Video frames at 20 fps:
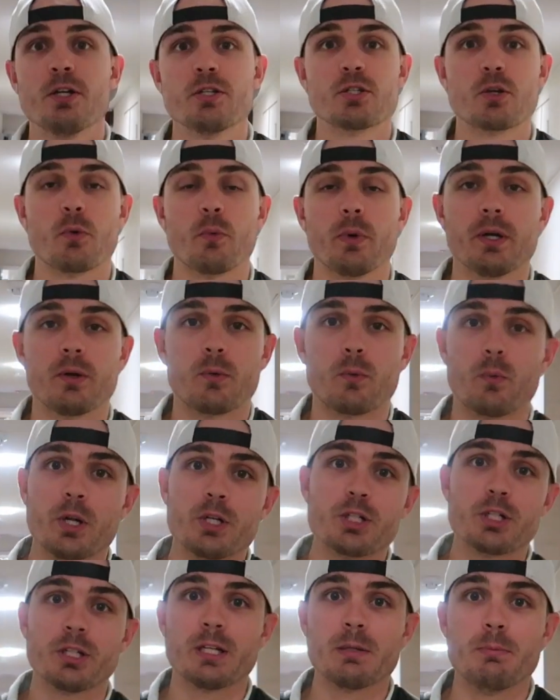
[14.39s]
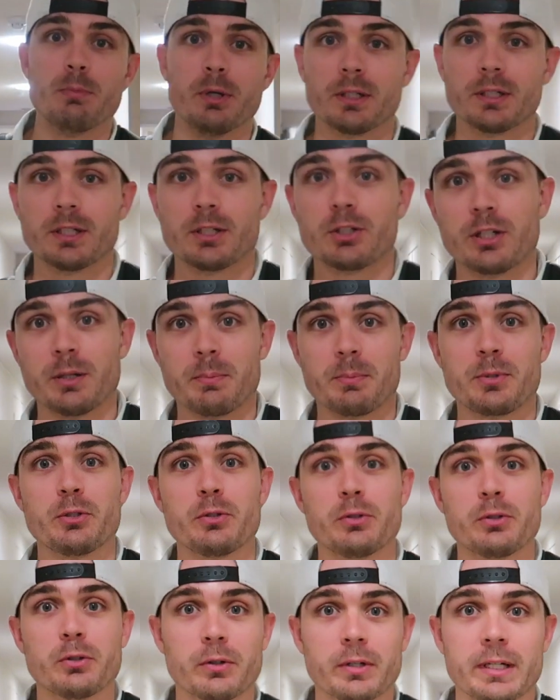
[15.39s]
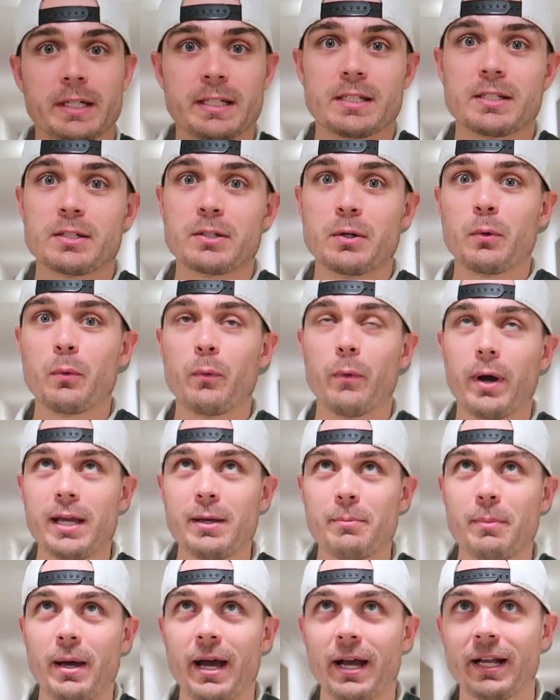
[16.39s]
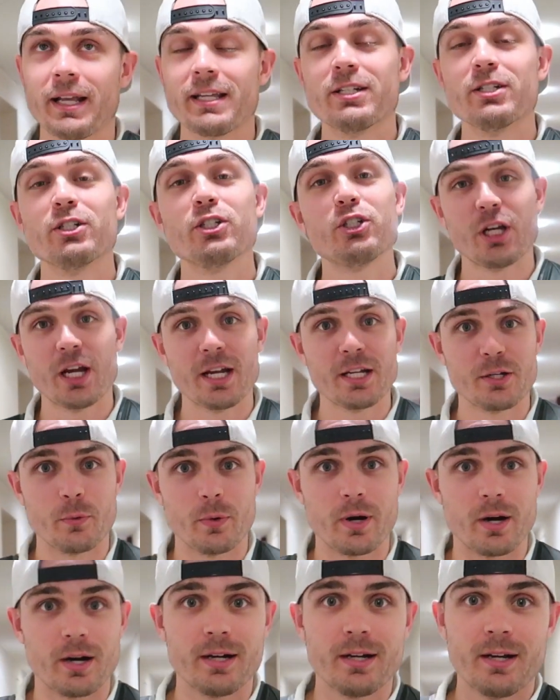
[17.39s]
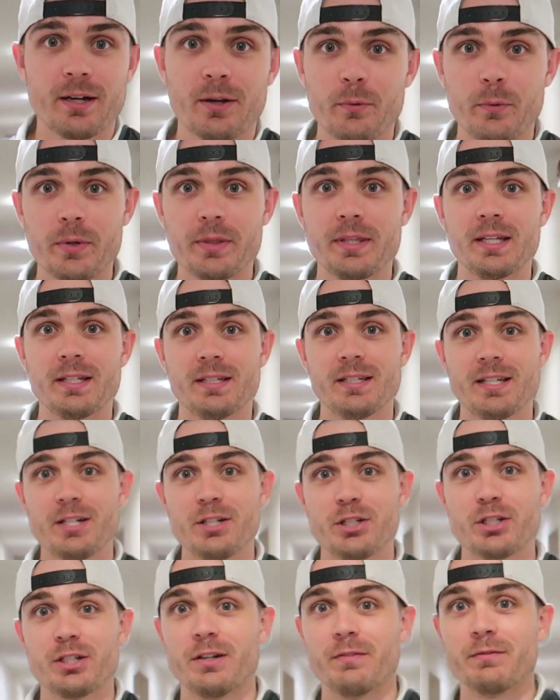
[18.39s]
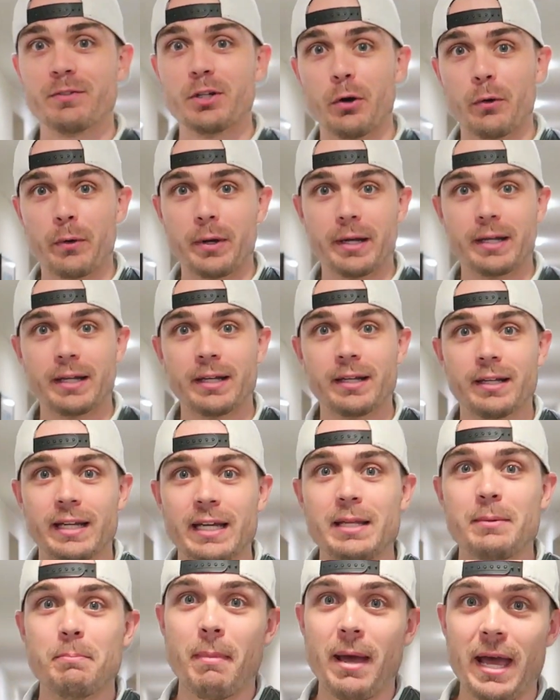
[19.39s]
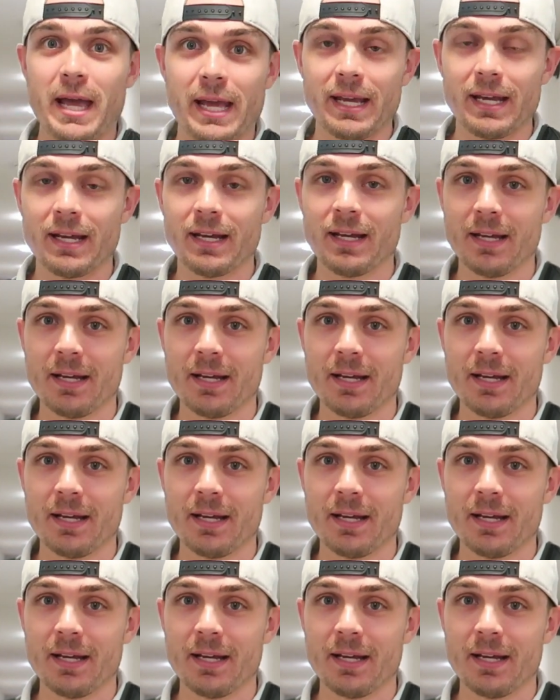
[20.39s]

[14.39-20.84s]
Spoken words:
So we originally booked a trip to Greece way back in January with the intention of going in May.